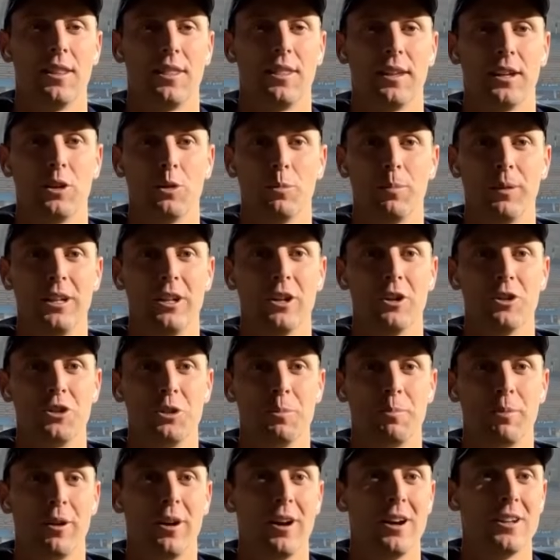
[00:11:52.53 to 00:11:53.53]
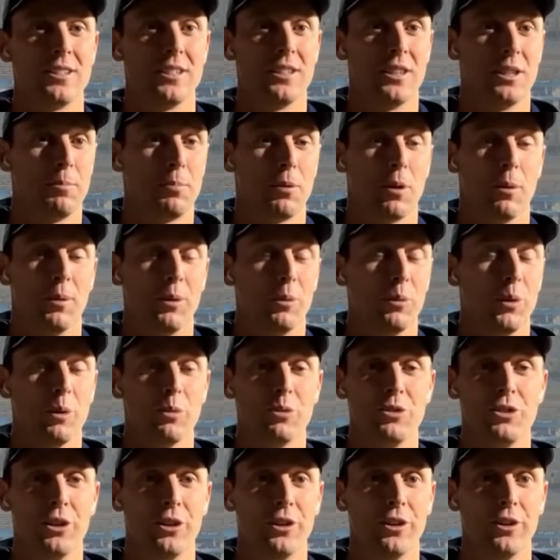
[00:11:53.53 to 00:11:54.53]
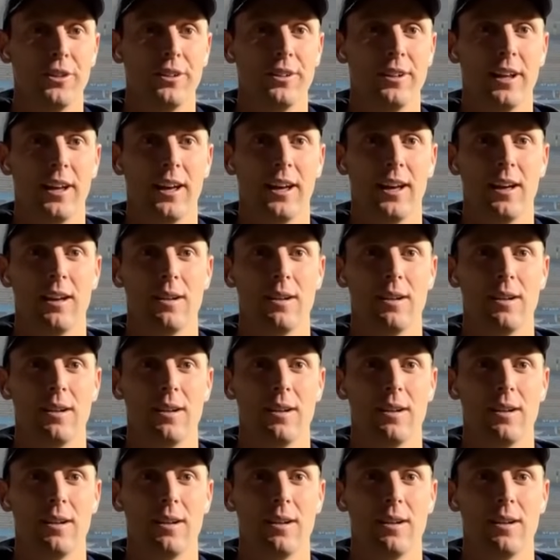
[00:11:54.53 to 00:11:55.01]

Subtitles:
I think it'll be no surprise that they probably will turn,